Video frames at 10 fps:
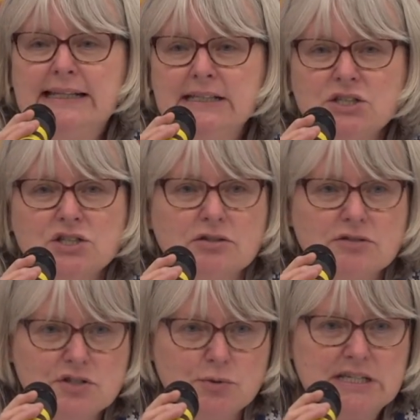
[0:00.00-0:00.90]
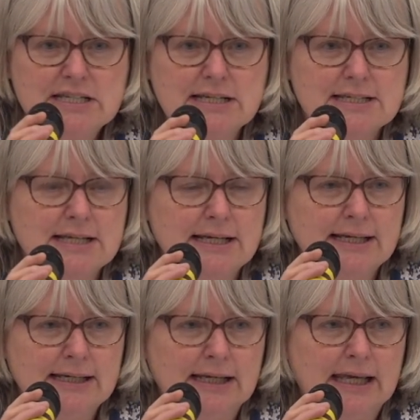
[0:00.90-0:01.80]
lynched on Twitter
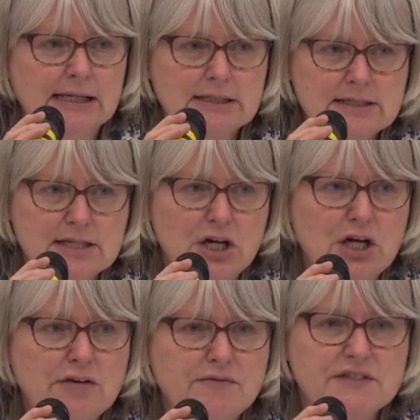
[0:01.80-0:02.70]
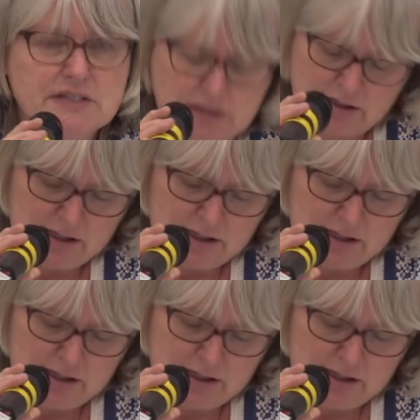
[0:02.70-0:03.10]
saying, "Kill TERFs."